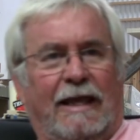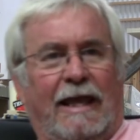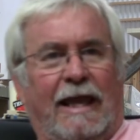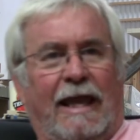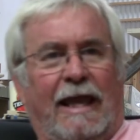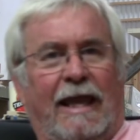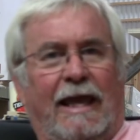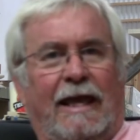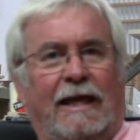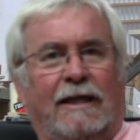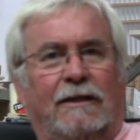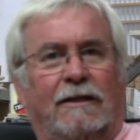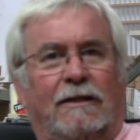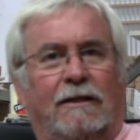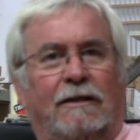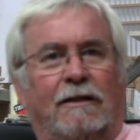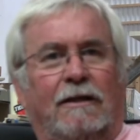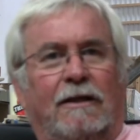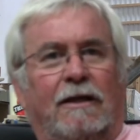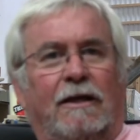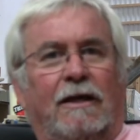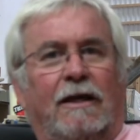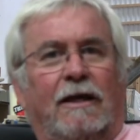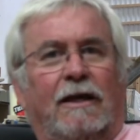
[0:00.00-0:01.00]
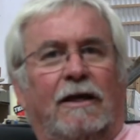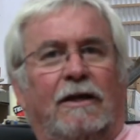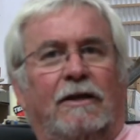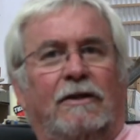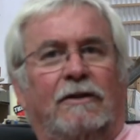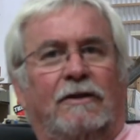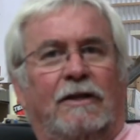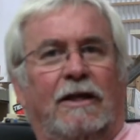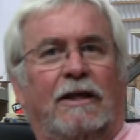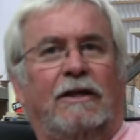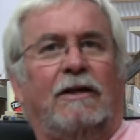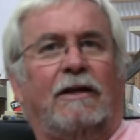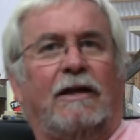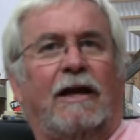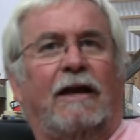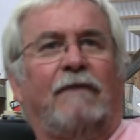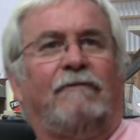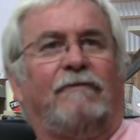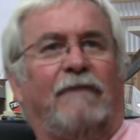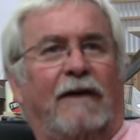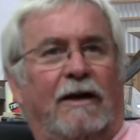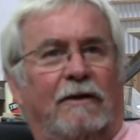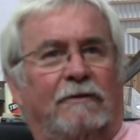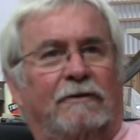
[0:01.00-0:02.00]
And then
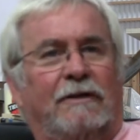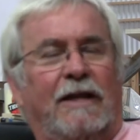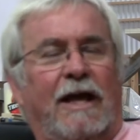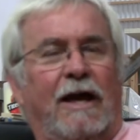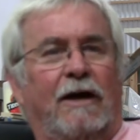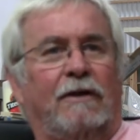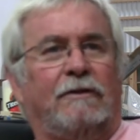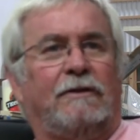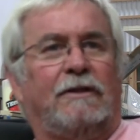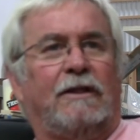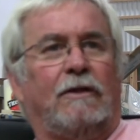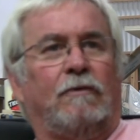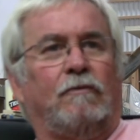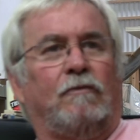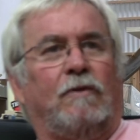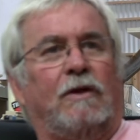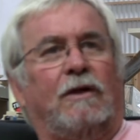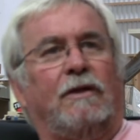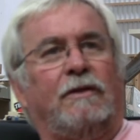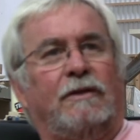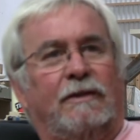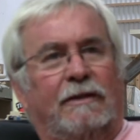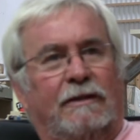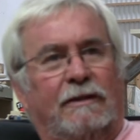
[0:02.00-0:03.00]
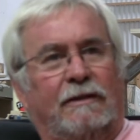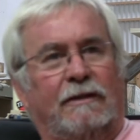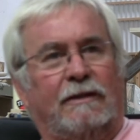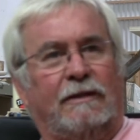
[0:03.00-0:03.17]
I found out that, well,